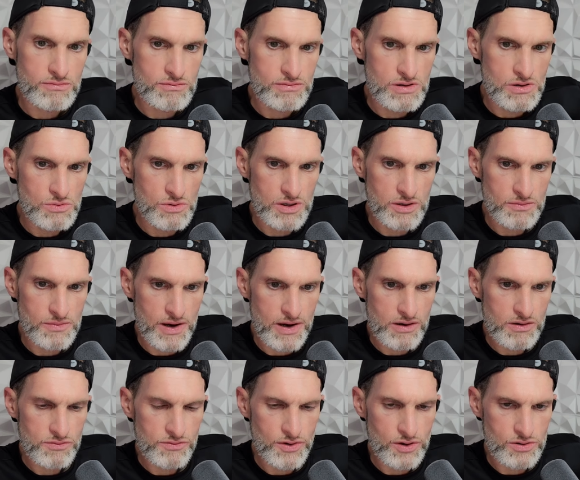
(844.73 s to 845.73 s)
You want
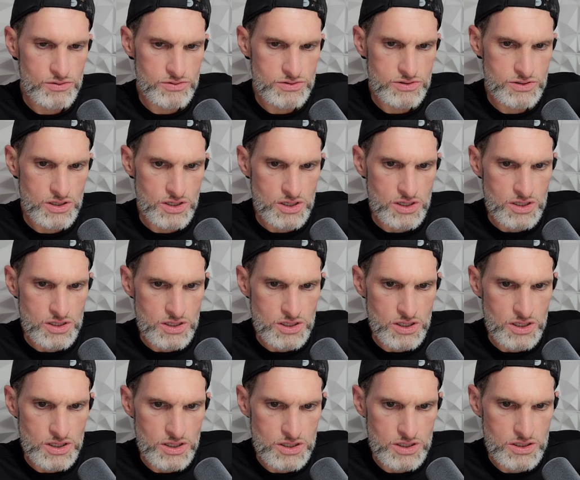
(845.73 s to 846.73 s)
microphones
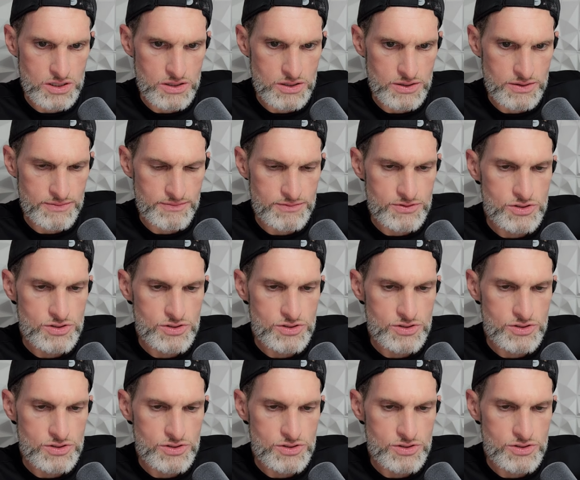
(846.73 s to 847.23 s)
uh,